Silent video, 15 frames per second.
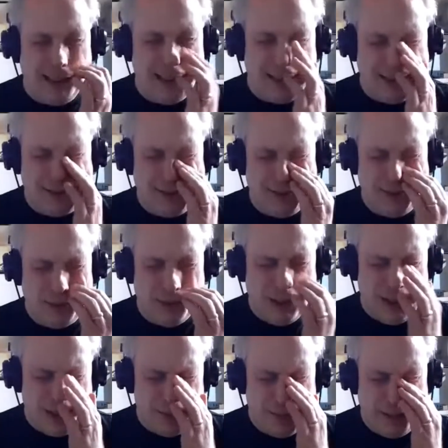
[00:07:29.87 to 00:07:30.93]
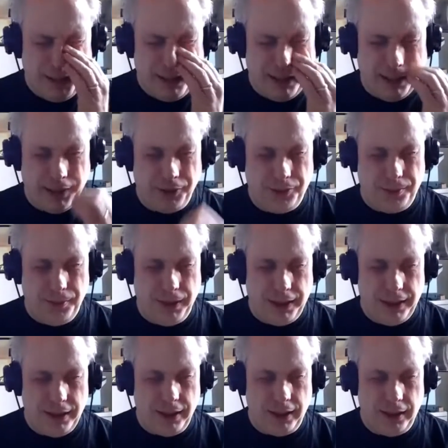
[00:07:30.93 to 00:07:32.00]
is one of the big things
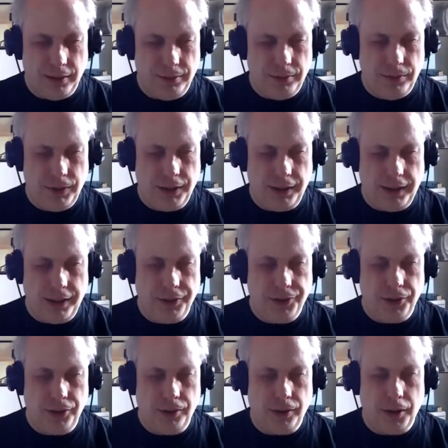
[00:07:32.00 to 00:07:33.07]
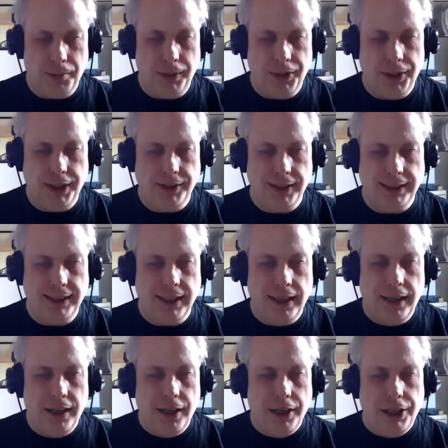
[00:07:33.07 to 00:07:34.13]
with um, with a lot of solo rpgs is
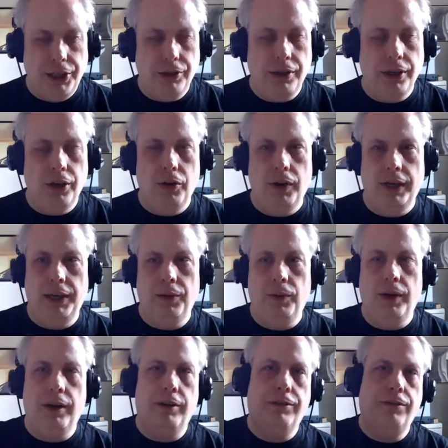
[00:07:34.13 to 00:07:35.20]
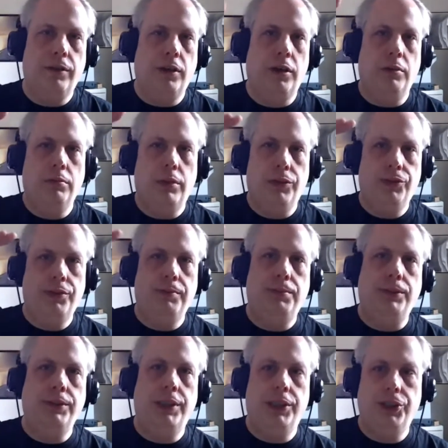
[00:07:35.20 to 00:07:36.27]
you can go anywhere from a
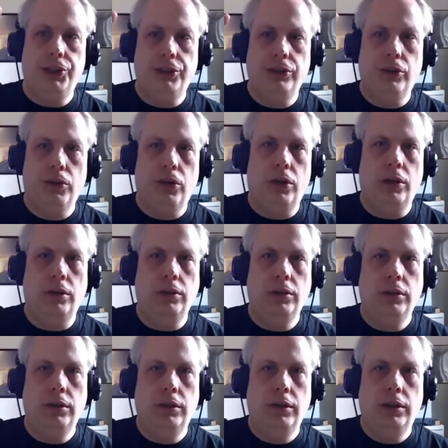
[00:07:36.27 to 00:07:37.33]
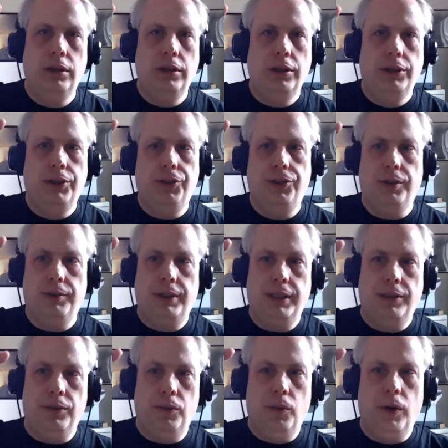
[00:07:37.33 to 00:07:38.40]
simple dungeon crawl to
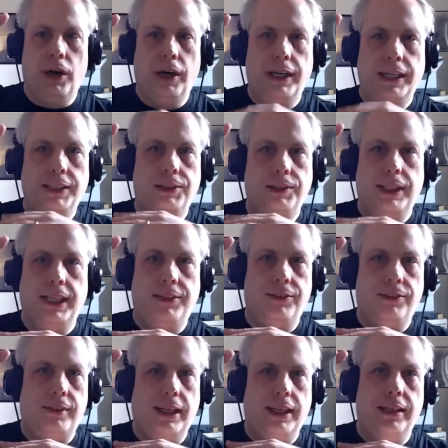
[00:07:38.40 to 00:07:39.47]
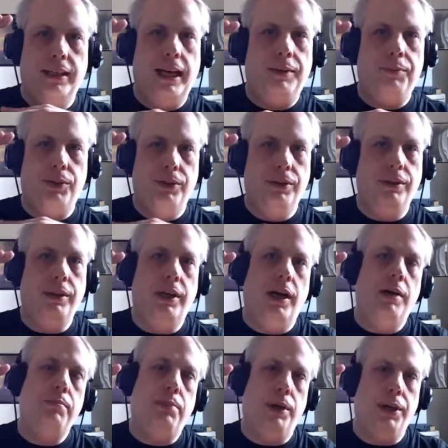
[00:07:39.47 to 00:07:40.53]
something where it's it's like an absolute
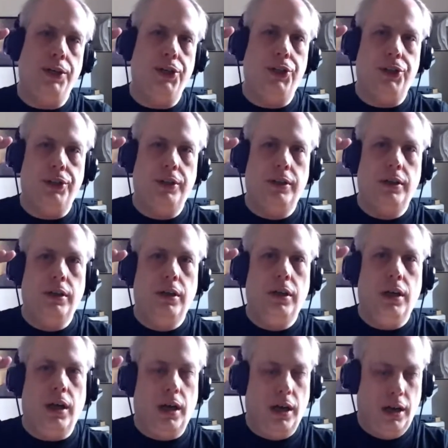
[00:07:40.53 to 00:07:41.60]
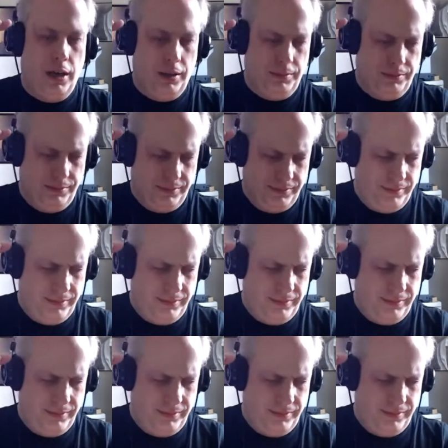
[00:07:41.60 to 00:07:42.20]
gut punch. Um, mm-hmm. Um,